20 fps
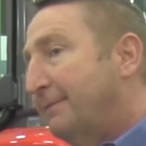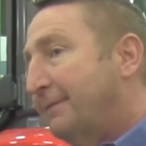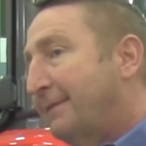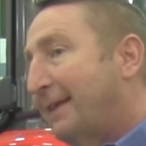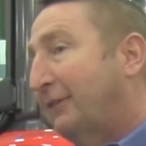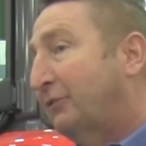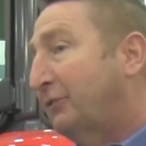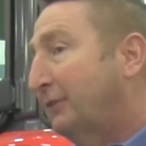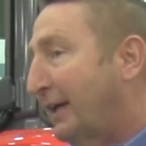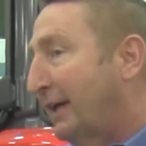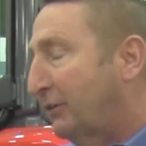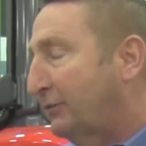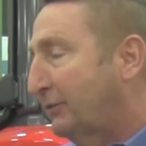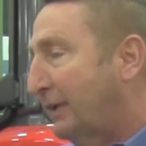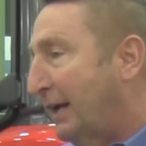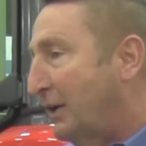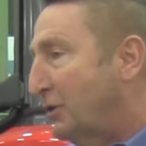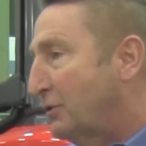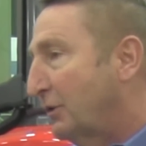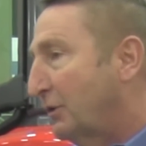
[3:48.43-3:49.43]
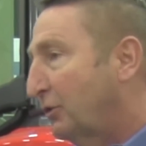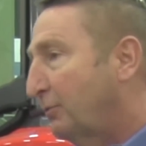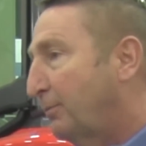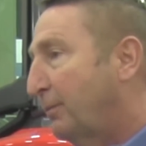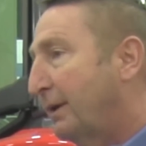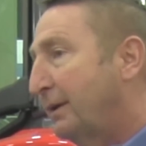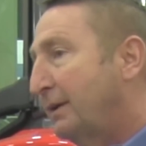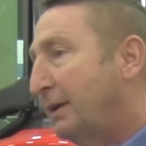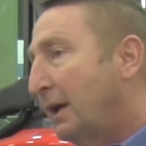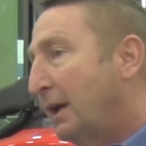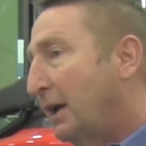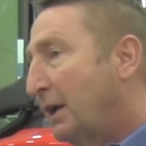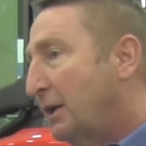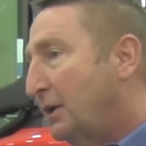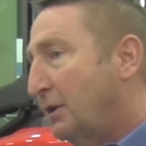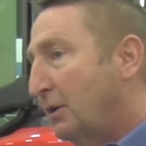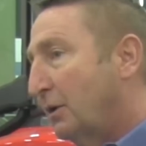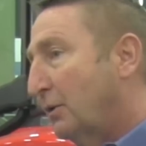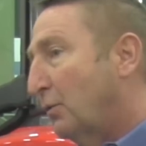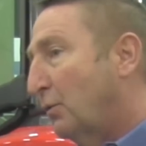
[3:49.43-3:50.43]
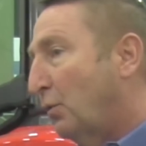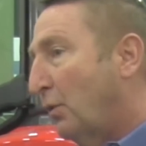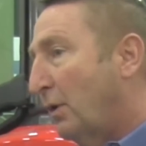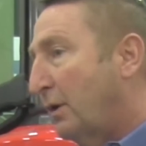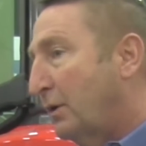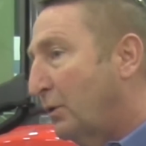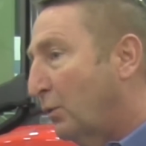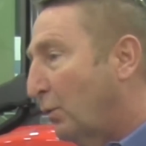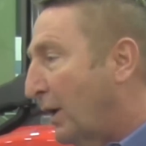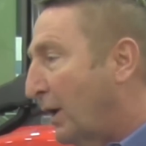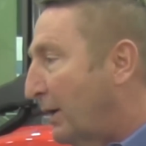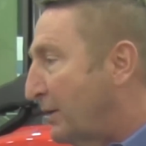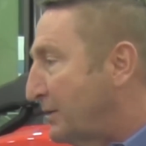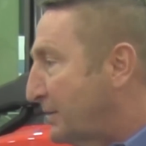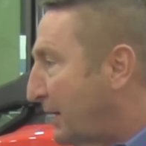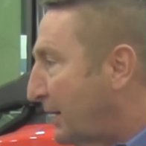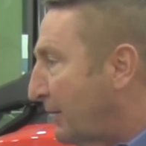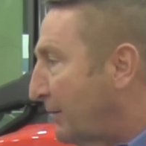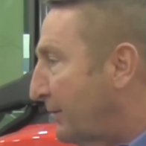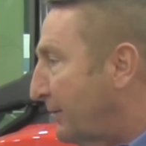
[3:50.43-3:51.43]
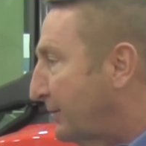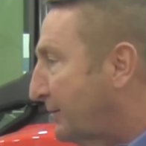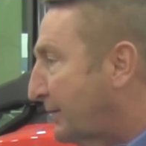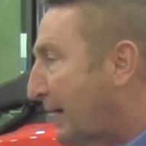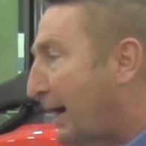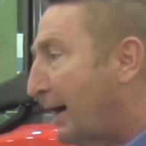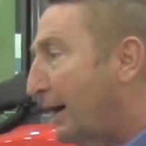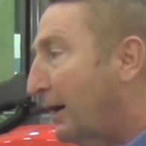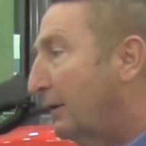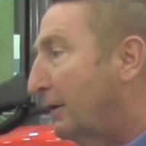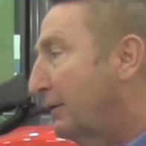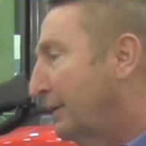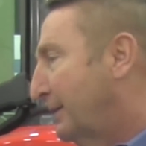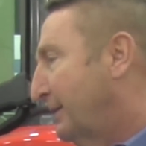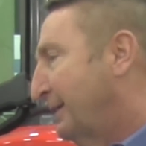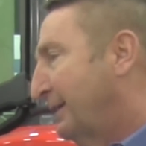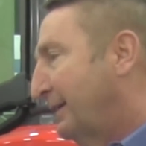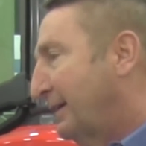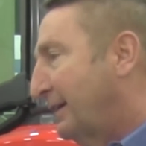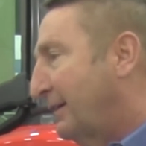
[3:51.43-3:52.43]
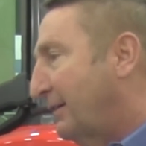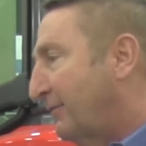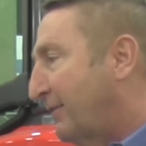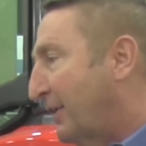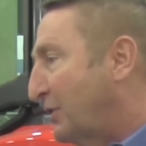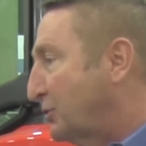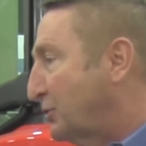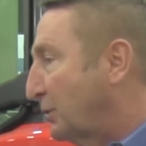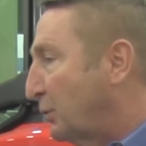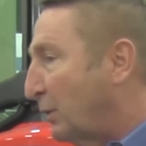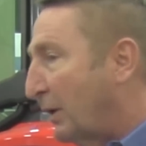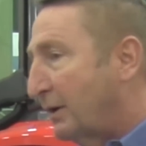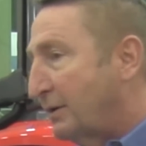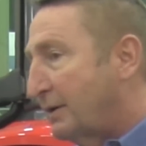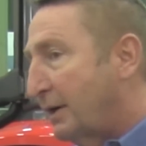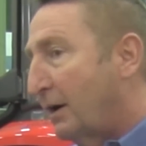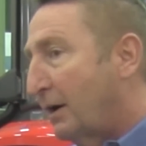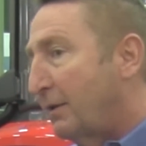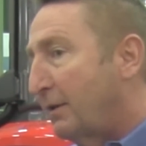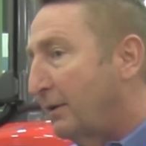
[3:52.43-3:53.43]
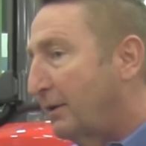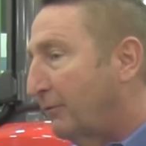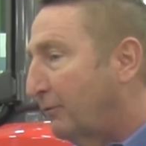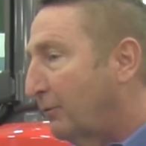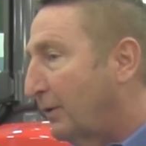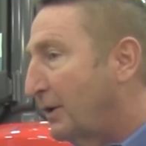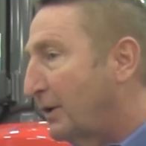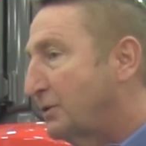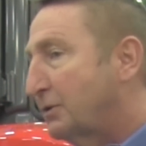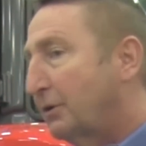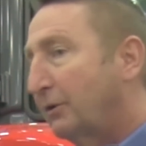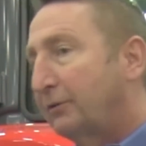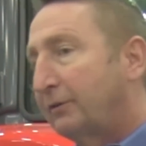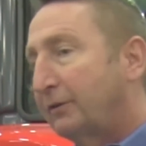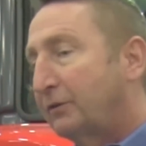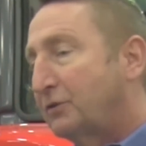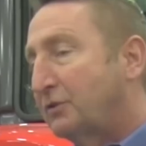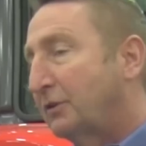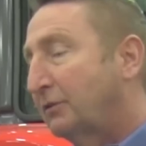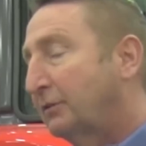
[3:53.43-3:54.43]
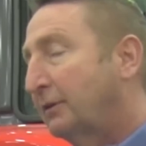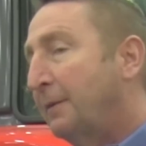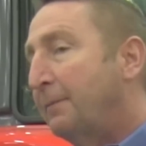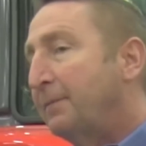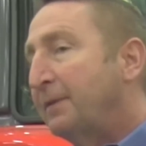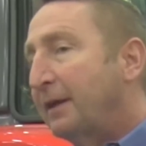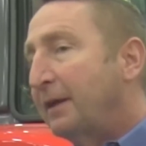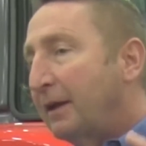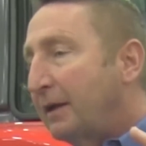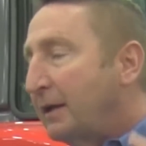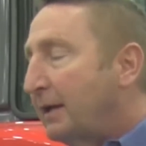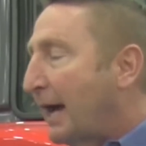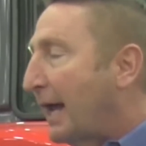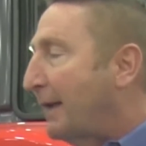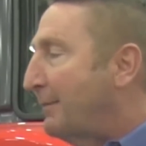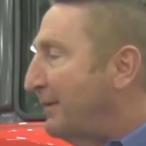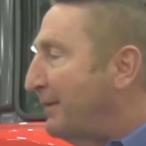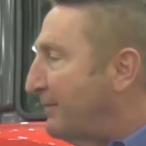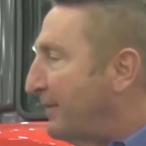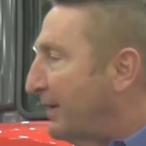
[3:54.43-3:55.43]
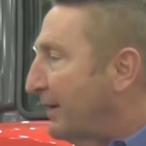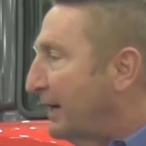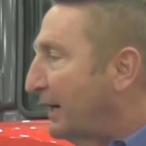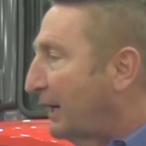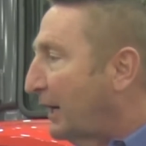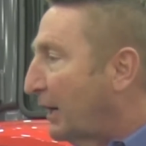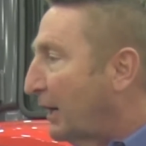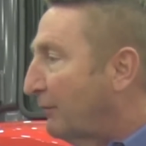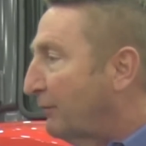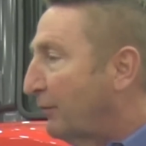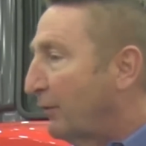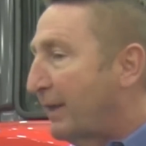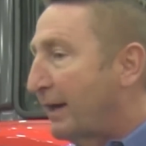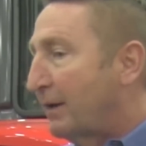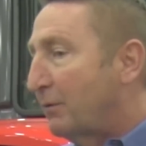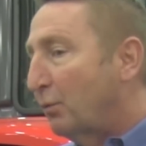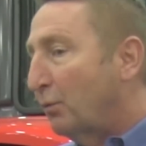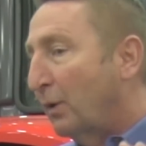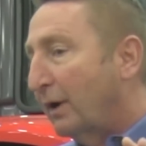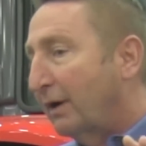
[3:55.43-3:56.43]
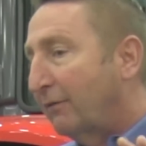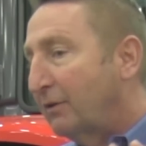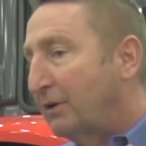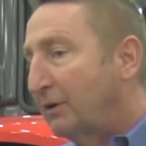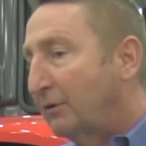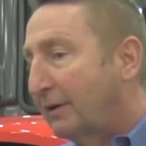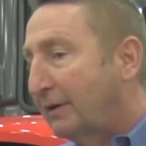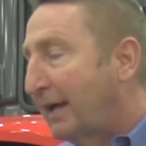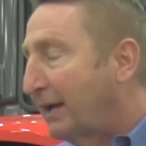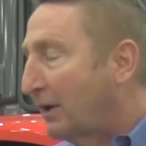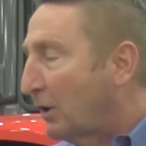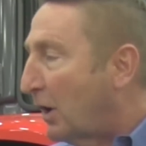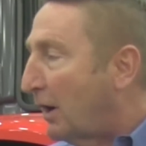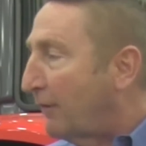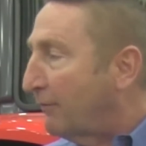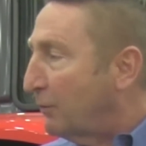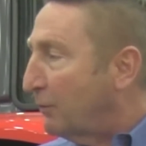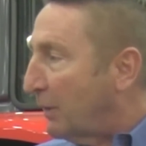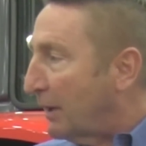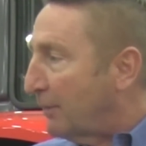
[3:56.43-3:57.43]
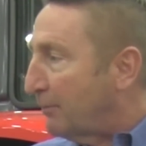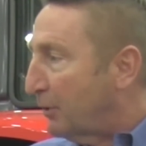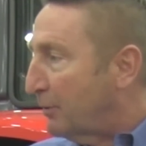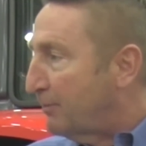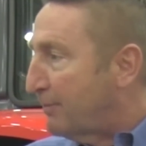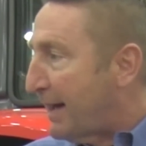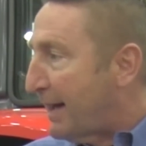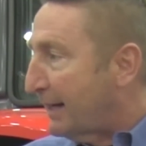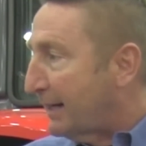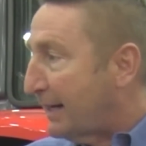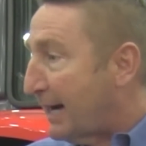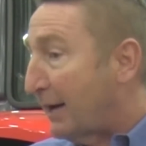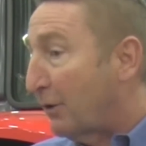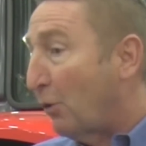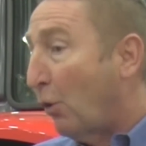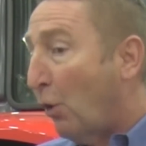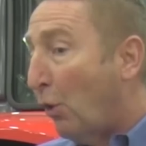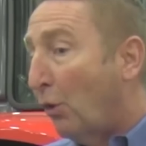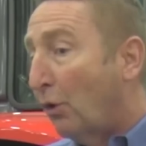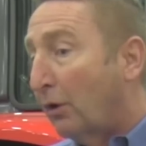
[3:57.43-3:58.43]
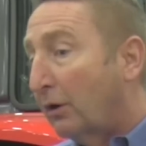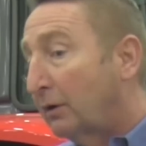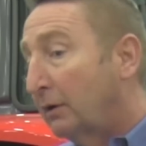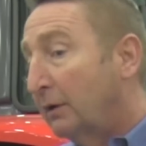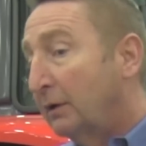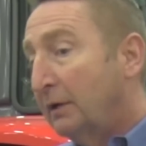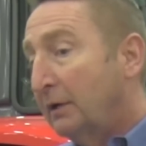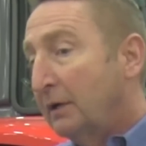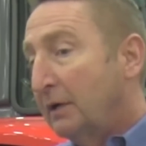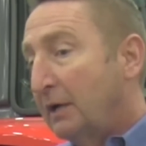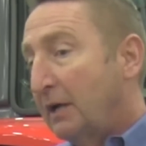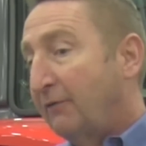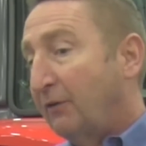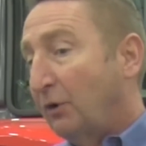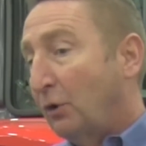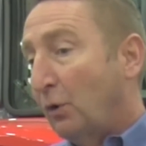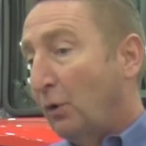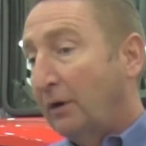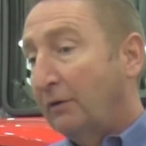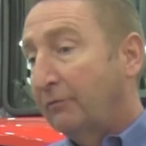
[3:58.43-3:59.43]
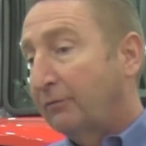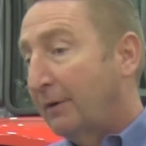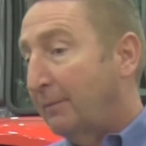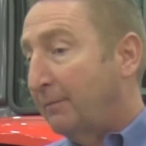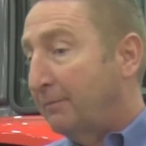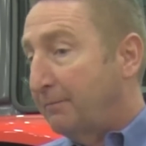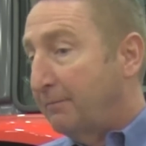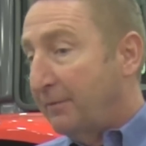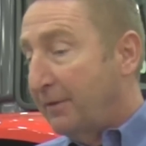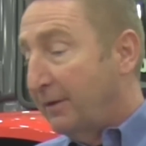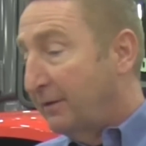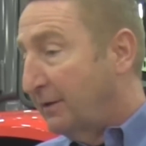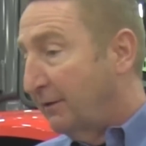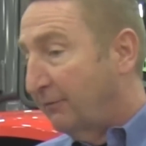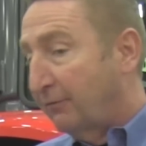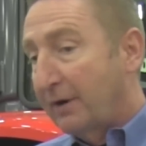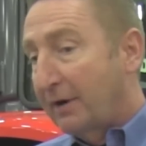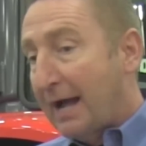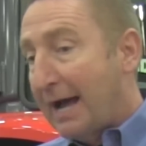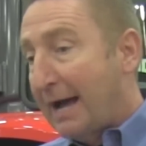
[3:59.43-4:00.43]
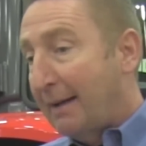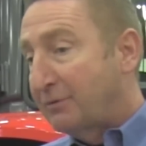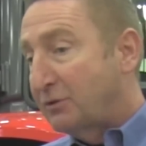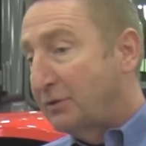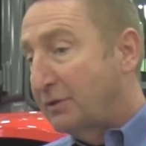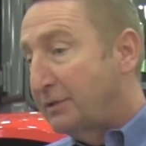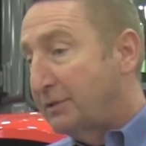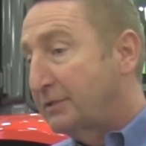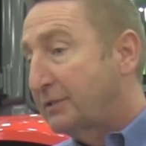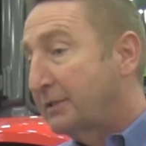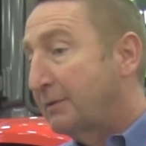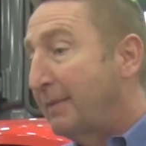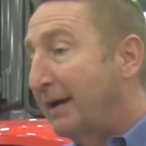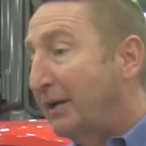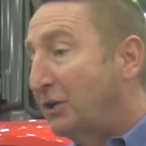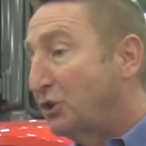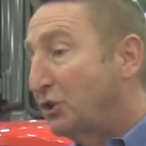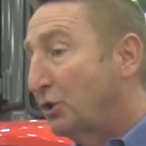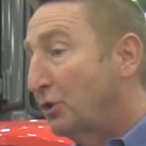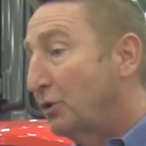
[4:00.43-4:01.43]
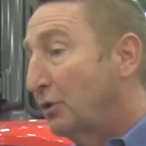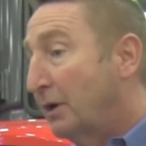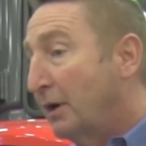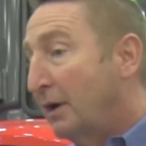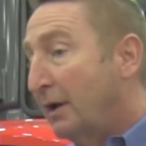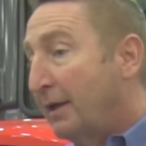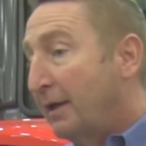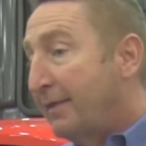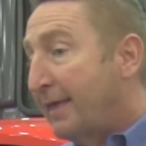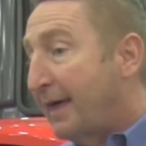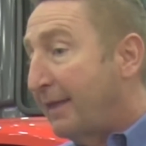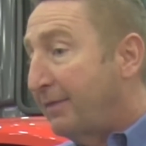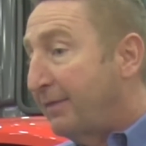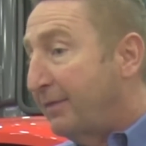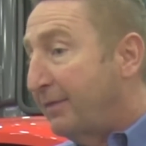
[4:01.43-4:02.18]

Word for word: that's less dangerous, but your wear and tear on the tire, eventually wear and tear on the differentials. It's just, you got to be very careful that whatever you take off, you want to put back on, or if you're going from the different options, to make sure that